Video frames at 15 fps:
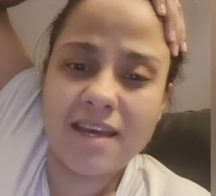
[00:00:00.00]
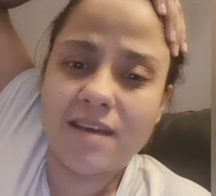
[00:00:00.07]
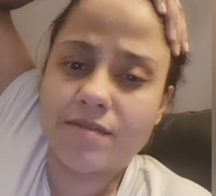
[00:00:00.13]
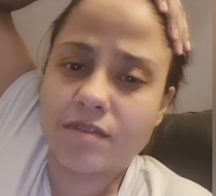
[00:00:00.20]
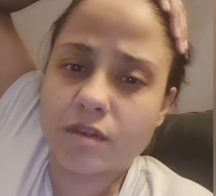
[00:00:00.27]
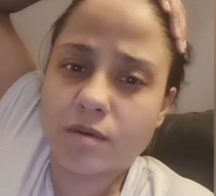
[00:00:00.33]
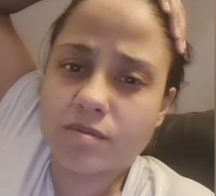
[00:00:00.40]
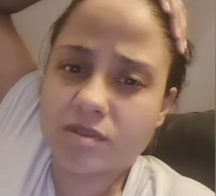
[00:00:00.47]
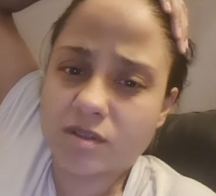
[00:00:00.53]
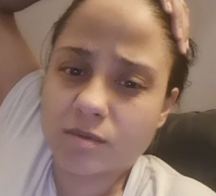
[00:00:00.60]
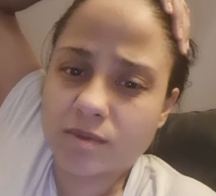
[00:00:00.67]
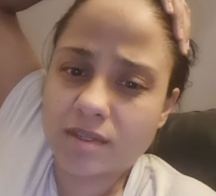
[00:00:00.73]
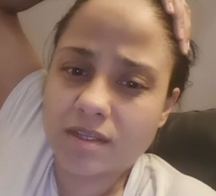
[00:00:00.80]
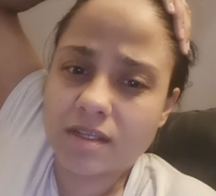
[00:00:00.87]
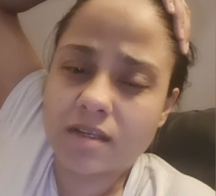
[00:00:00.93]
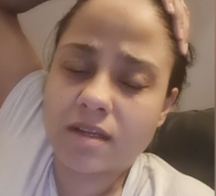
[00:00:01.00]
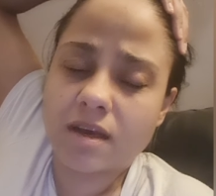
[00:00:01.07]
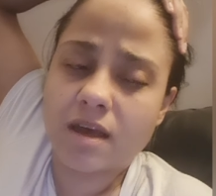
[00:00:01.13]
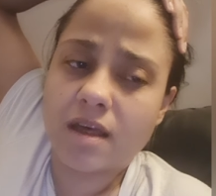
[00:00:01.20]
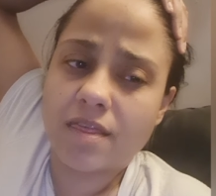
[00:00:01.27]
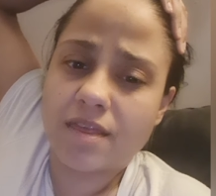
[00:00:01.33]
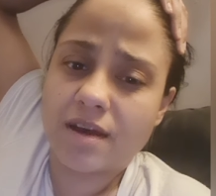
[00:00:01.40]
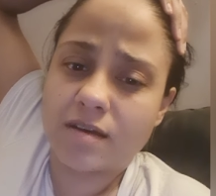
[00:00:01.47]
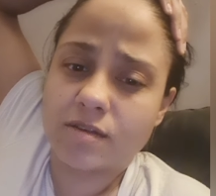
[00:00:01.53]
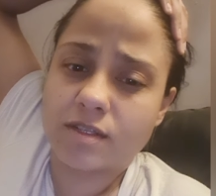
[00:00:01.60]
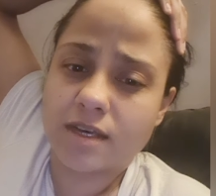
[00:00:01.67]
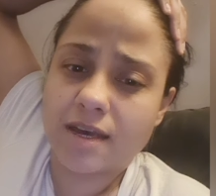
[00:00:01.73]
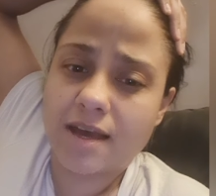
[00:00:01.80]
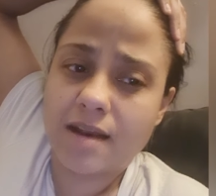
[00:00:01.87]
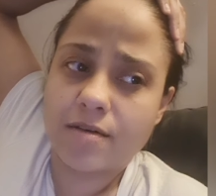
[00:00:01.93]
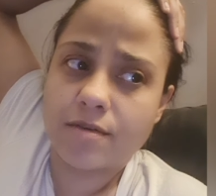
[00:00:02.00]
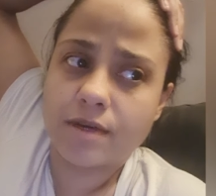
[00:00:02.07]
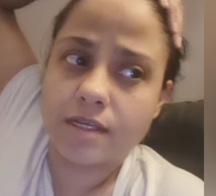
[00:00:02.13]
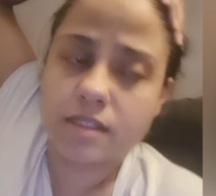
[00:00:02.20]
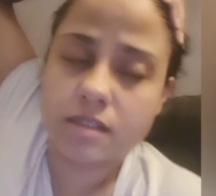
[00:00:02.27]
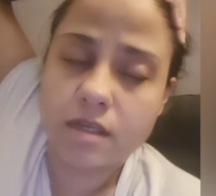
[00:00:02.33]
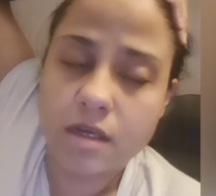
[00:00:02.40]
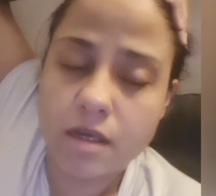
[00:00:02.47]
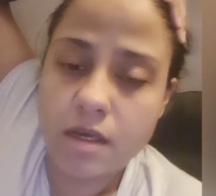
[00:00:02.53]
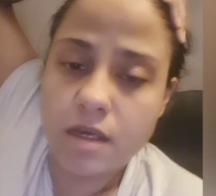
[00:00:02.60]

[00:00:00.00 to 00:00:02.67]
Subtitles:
even though I'm still within 1,000 calories.